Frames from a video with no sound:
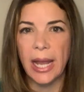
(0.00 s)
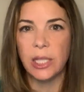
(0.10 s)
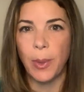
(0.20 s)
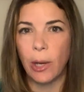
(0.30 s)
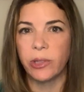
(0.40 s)

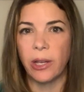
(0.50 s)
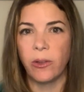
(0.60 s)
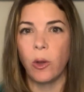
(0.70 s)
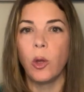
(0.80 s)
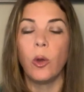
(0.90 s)

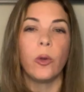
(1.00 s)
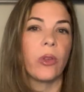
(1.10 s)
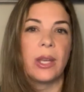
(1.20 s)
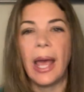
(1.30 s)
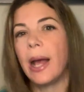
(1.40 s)
antibiotics you
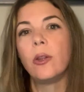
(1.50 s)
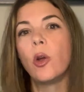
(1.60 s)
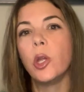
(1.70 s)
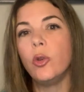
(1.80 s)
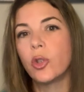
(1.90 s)
use and how
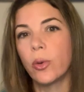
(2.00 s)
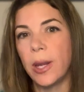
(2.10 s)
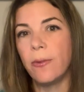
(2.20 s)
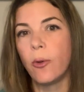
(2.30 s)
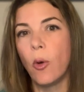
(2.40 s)
long you
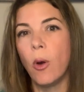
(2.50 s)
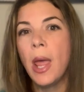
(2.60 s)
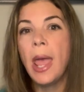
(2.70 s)
treat for,